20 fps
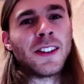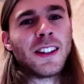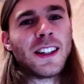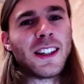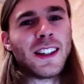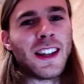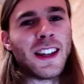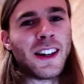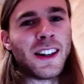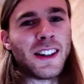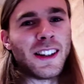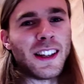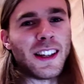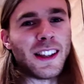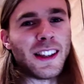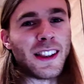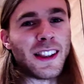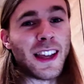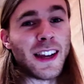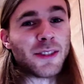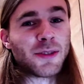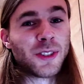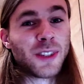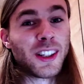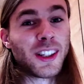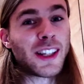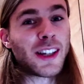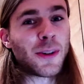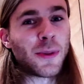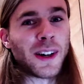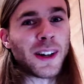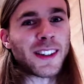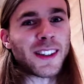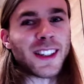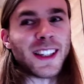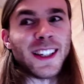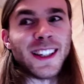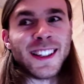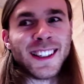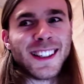they really
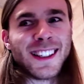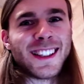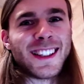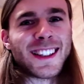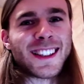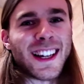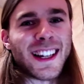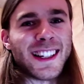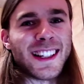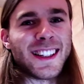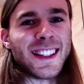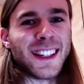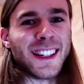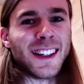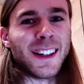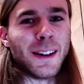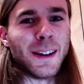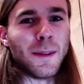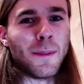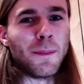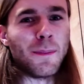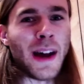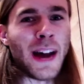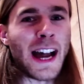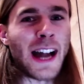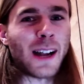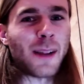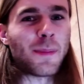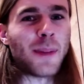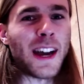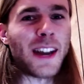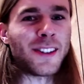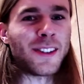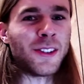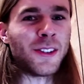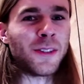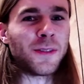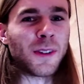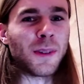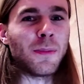quickly decided to
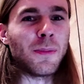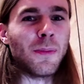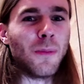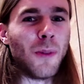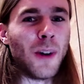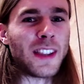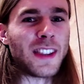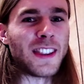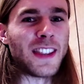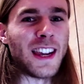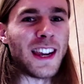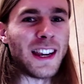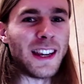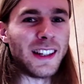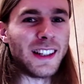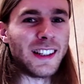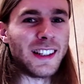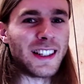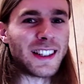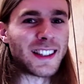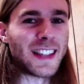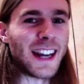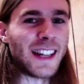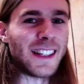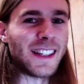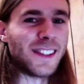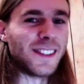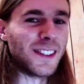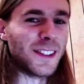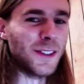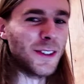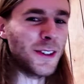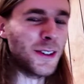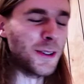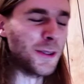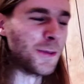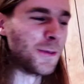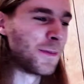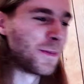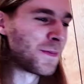backpedal from what they decided to
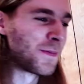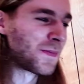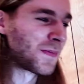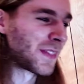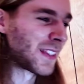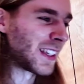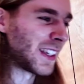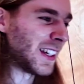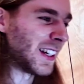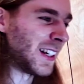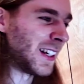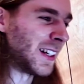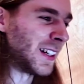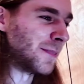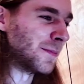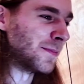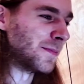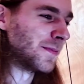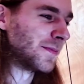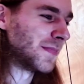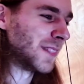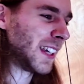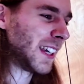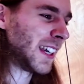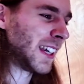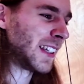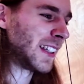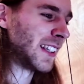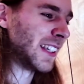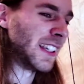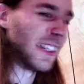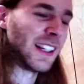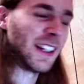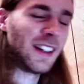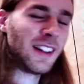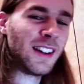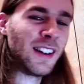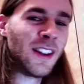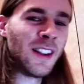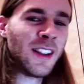do. Um, and in
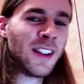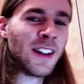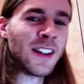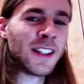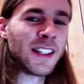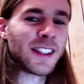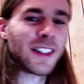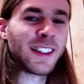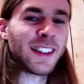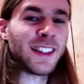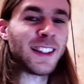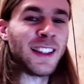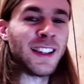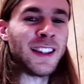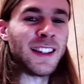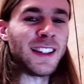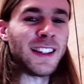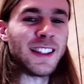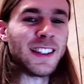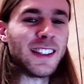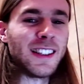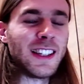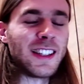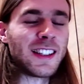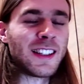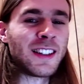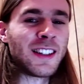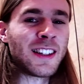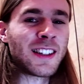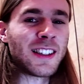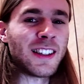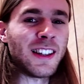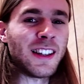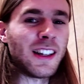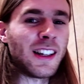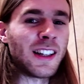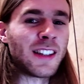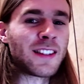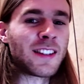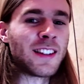all honesty, it's just
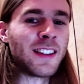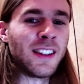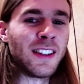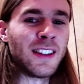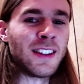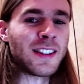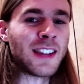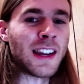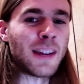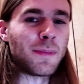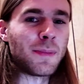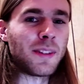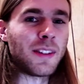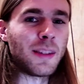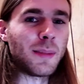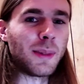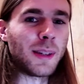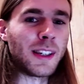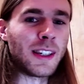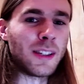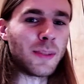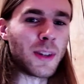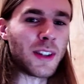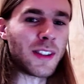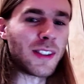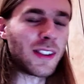a silly step to begin with.